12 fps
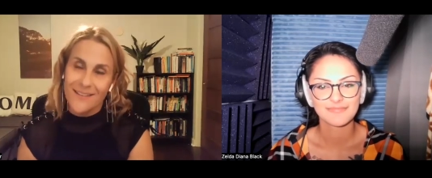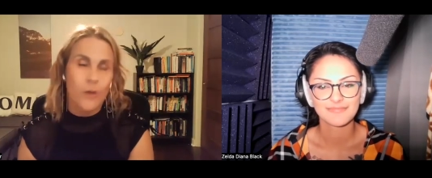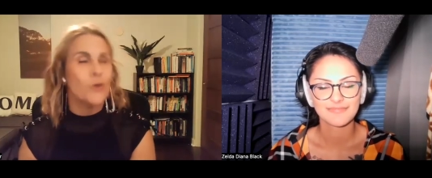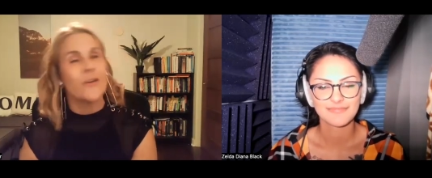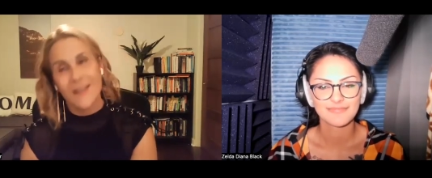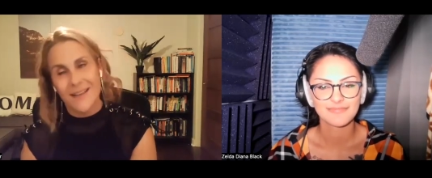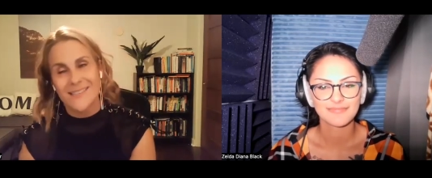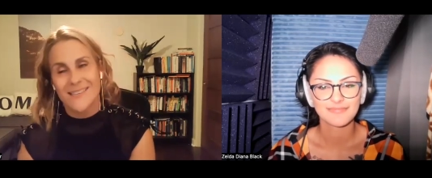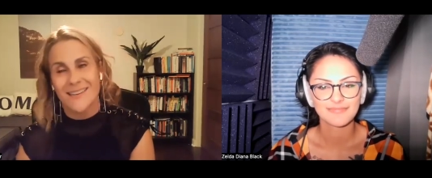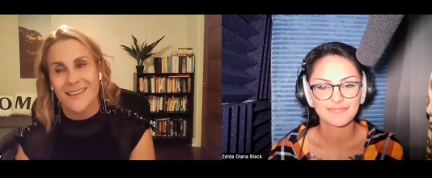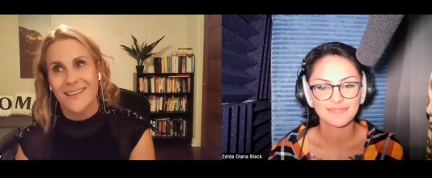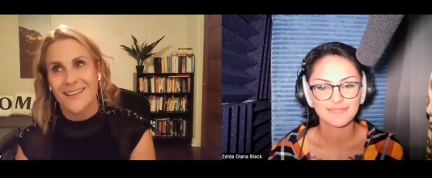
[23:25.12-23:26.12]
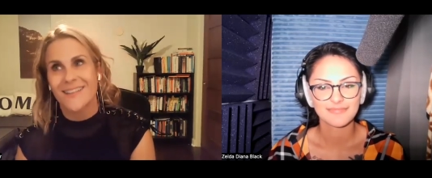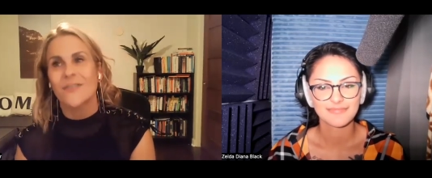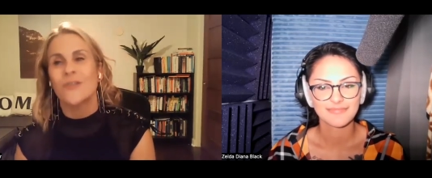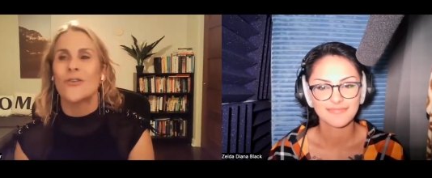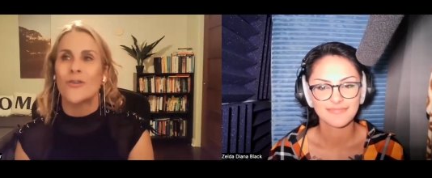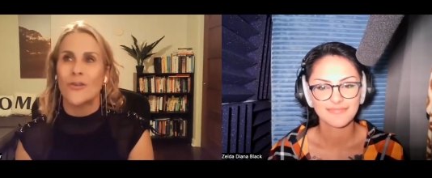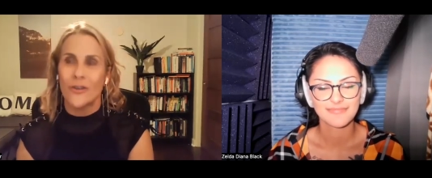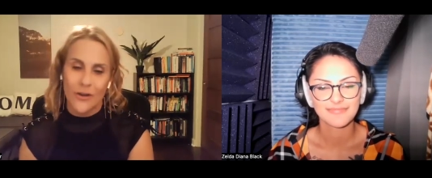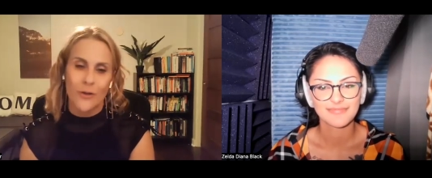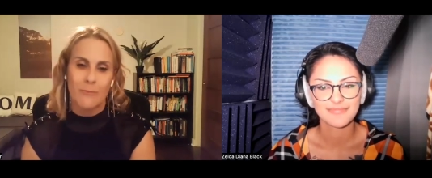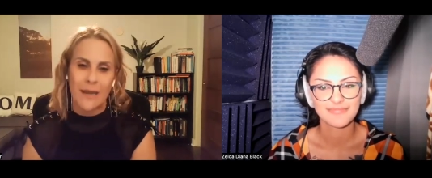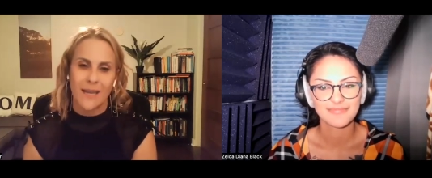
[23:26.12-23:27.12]
Speaker 1: not or Night City, or
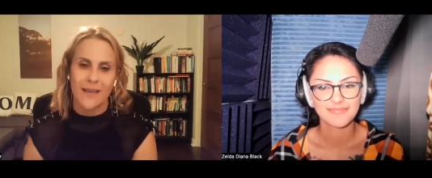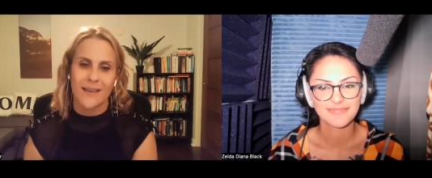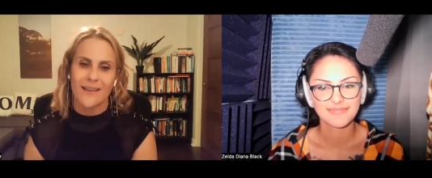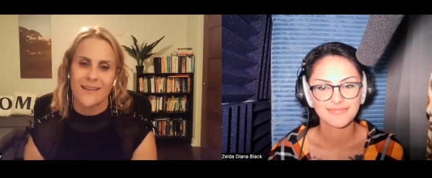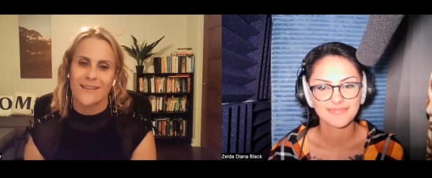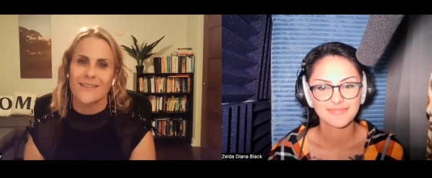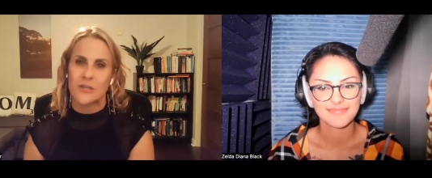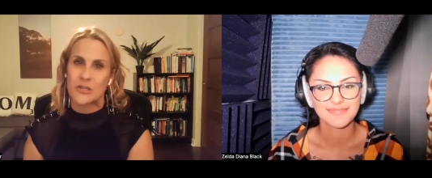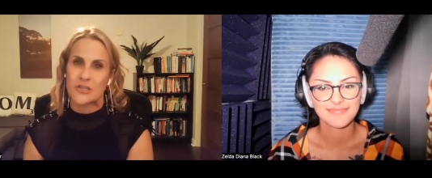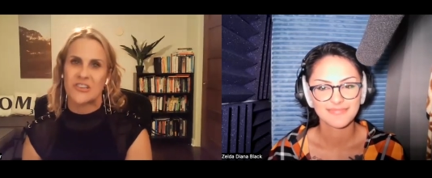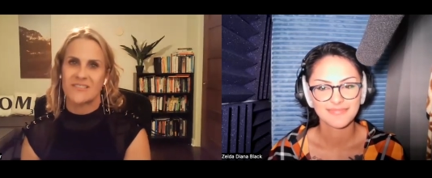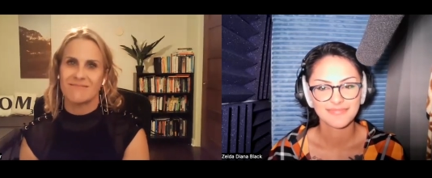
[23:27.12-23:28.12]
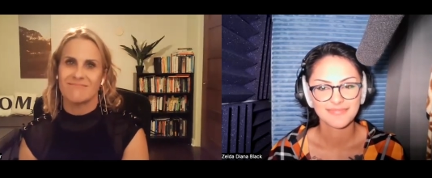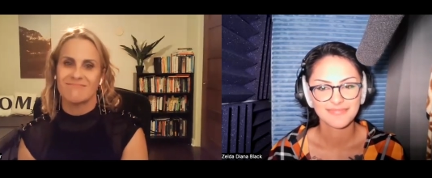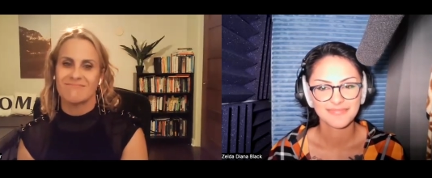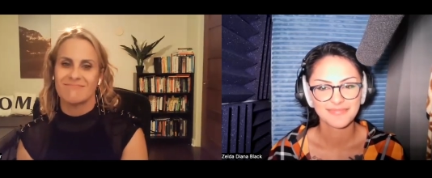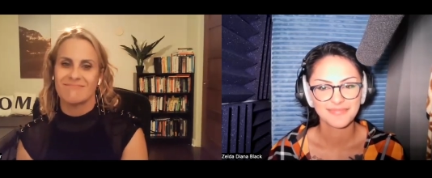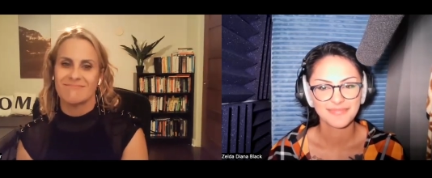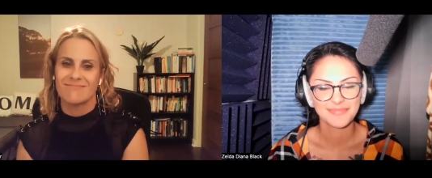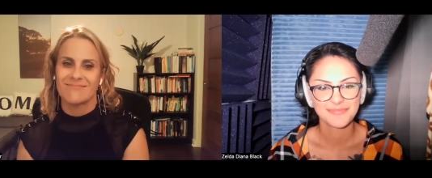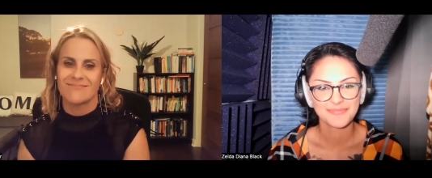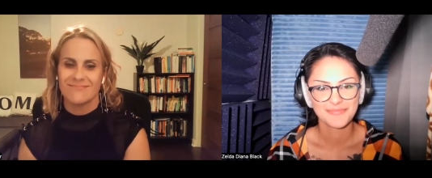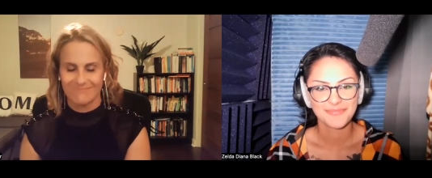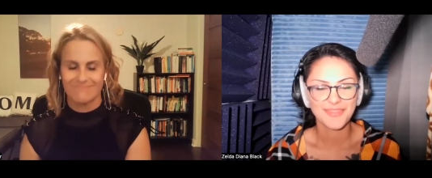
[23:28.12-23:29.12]
no money, Yashan.
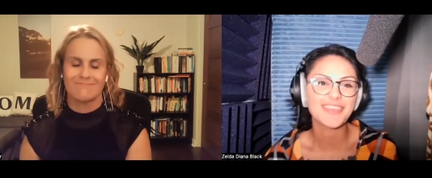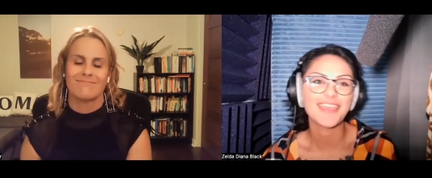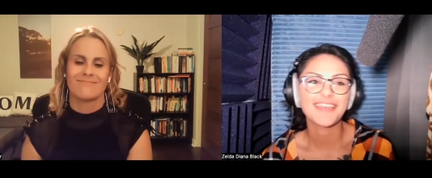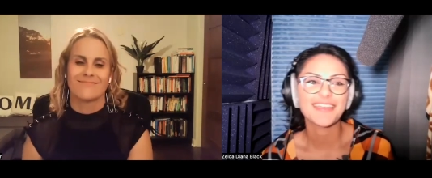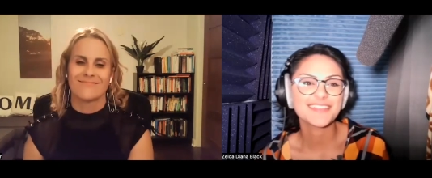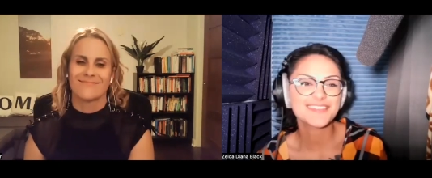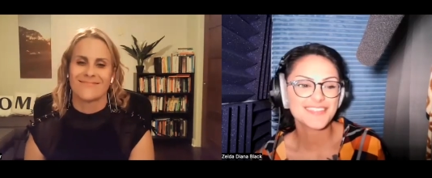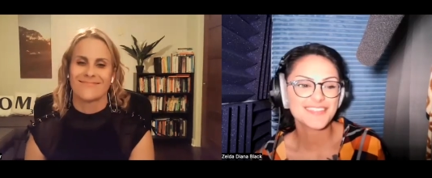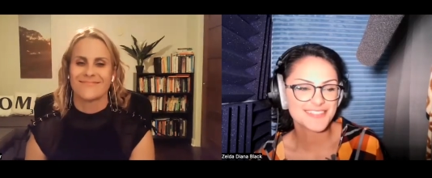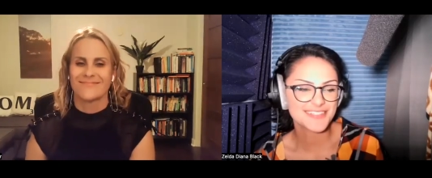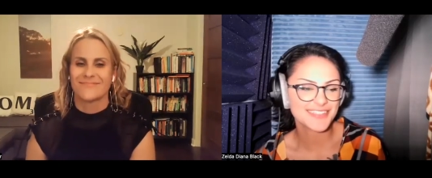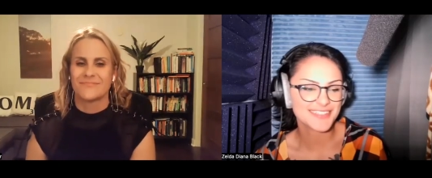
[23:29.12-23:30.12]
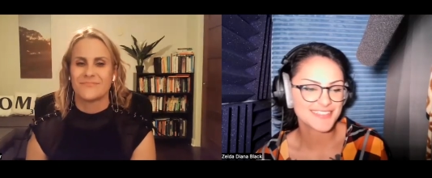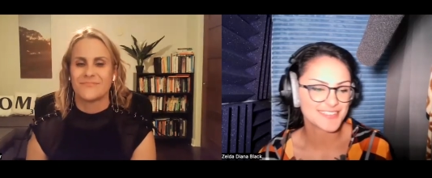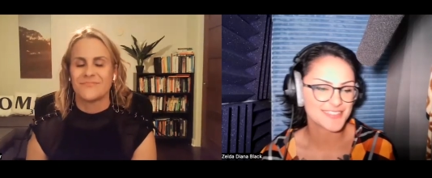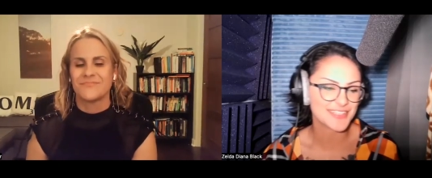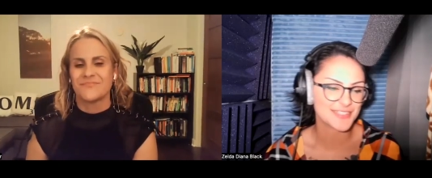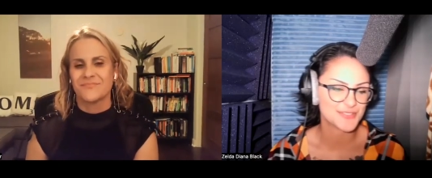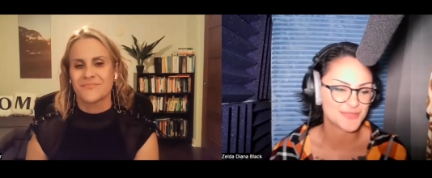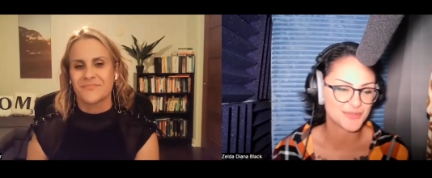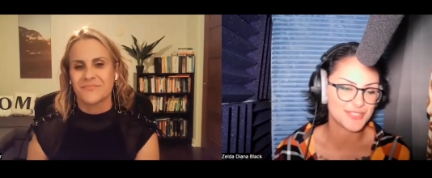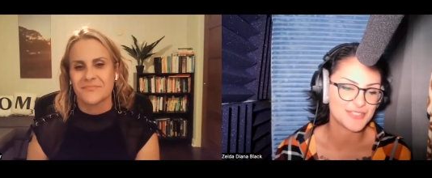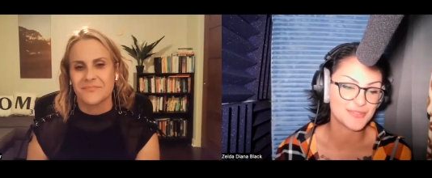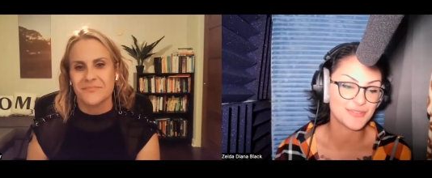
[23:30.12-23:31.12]
Speaker 2: Yeah, it's such a it's such a catch
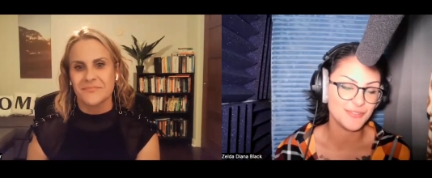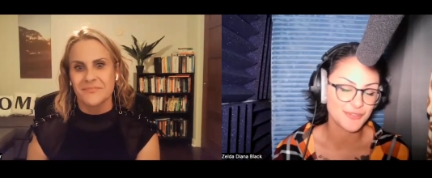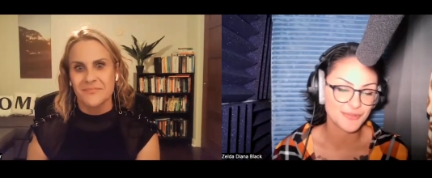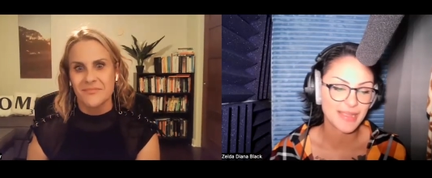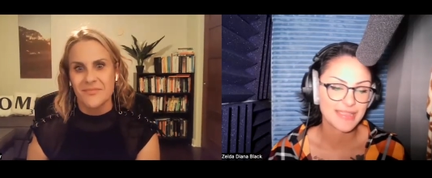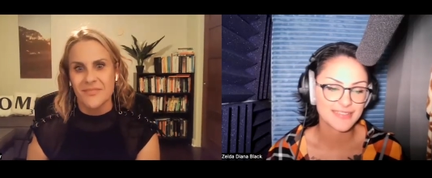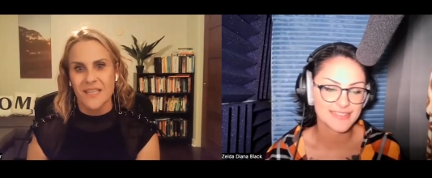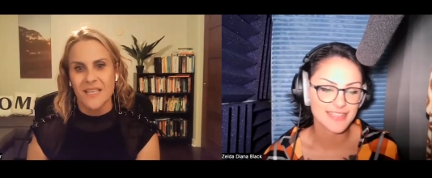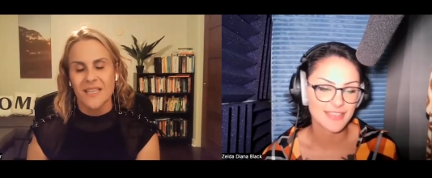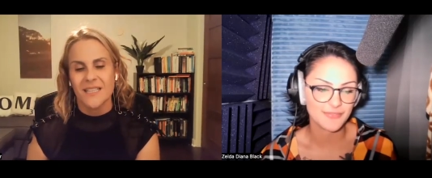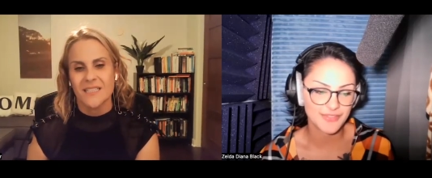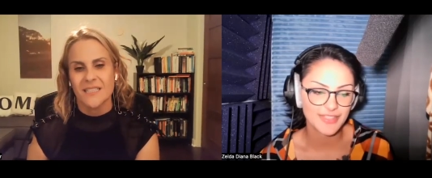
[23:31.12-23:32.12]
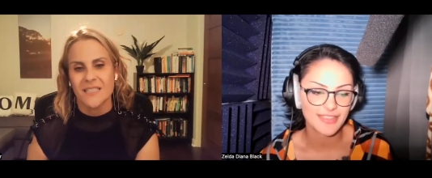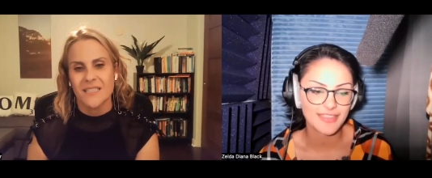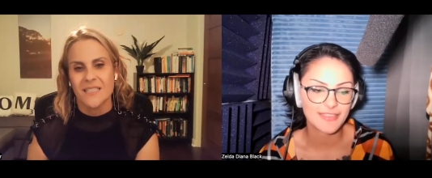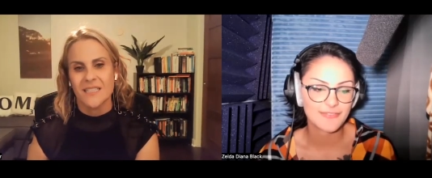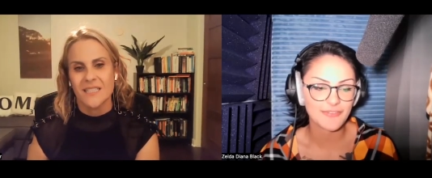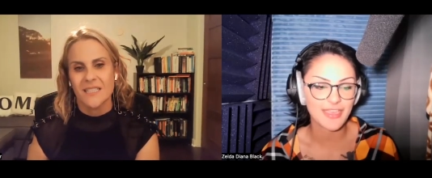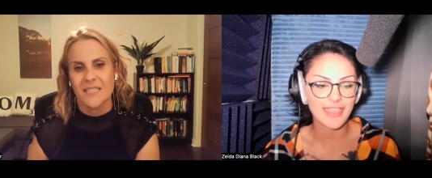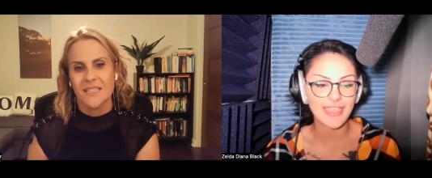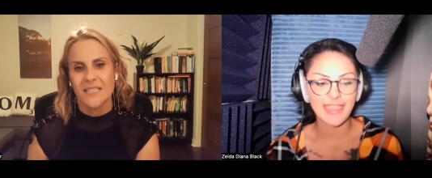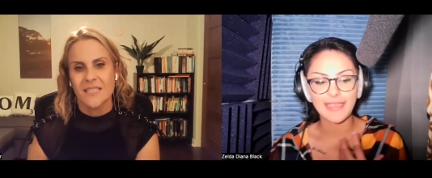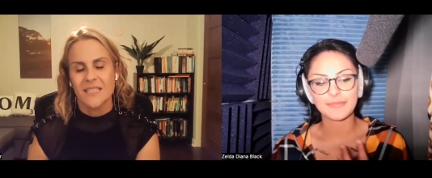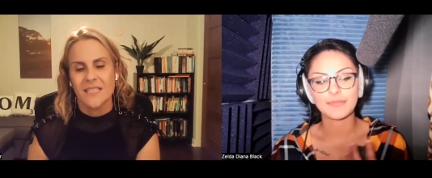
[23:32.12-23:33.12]
twenty two, and you're right because I feel like if I
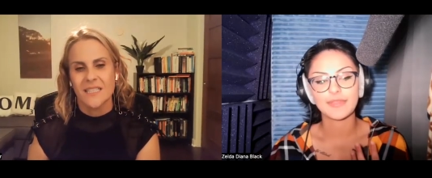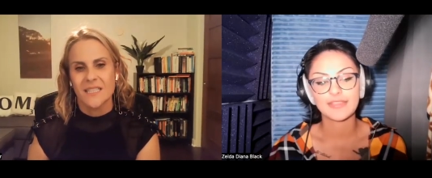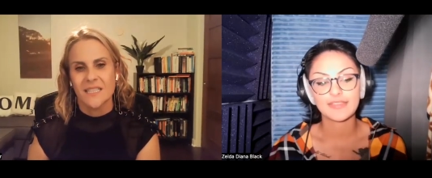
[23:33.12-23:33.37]
had money,